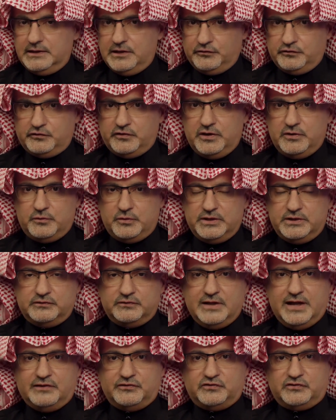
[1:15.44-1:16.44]
in a
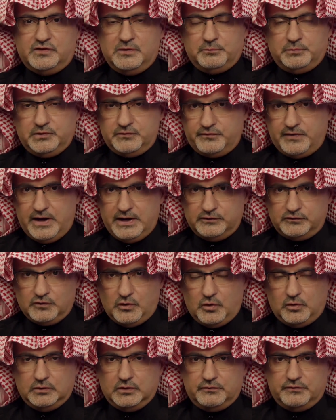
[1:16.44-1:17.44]
series that
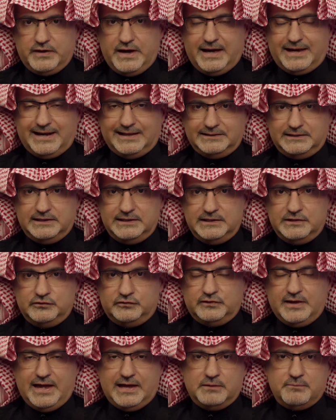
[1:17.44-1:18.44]
simplifies all of that at
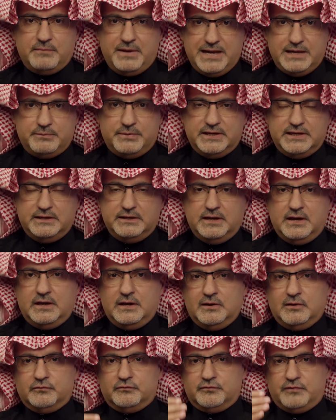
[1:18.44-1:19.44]
least, and maybe
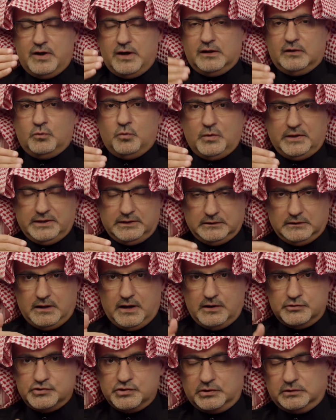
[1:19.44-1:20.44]
follow a
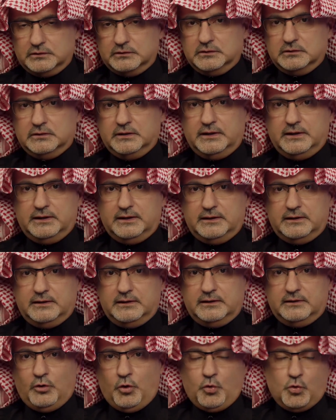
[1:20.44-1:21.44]
logical
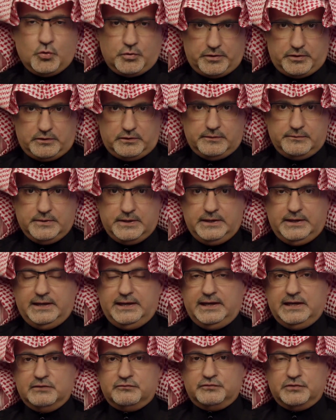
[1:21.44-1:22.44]
order,
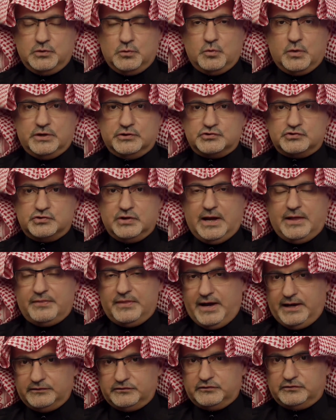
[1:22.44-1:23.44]
if you wish.
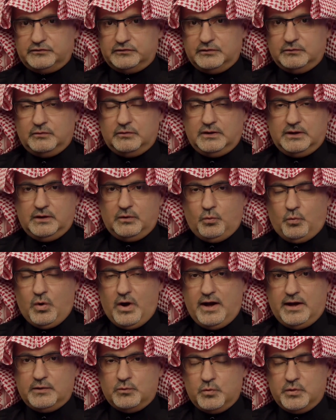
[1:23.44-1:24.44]
And that's
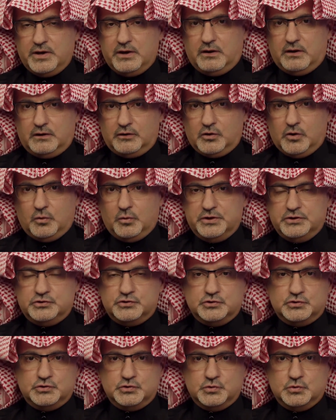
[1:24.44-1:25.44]
why we are
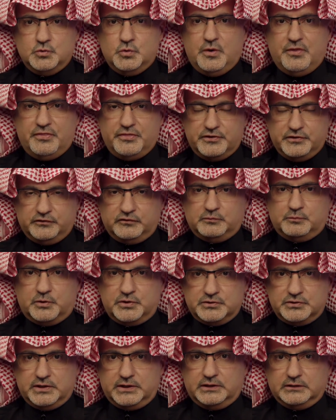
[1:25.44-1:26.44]
going to do this
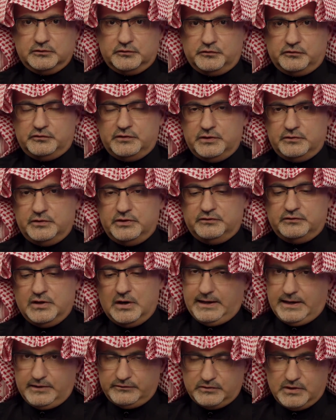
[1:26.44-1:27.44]
particular series.
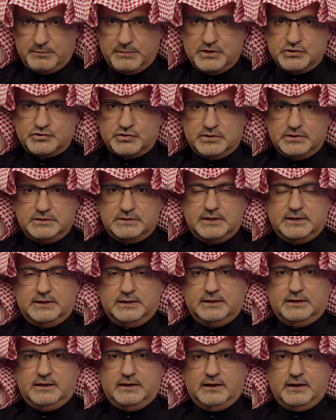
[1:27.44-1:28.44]
And as I mentioned,
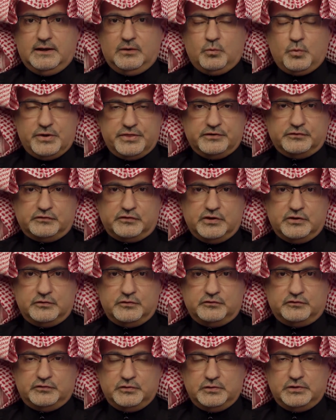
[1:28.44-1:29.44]
with us
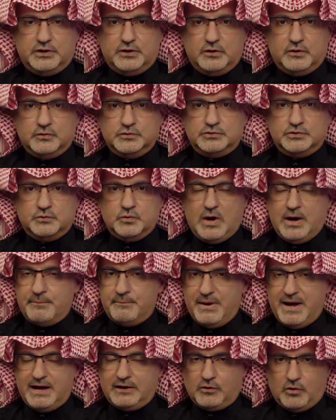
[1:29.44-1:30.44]
here in studio to
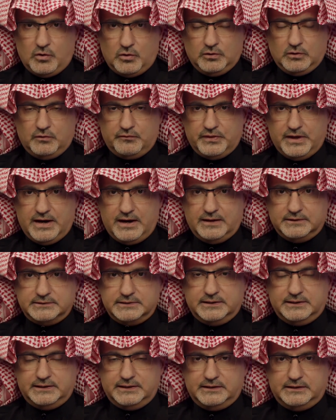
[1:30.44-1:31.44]
unpack all of
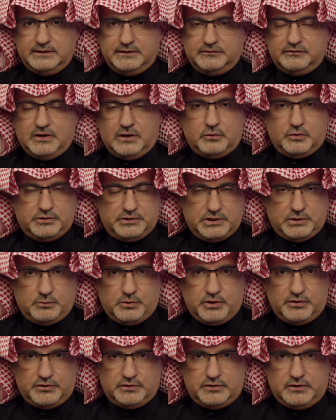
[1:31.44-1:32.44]
that is our
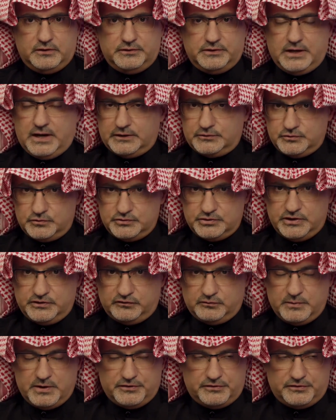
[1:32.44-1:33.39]
dear brother, Dr. Jay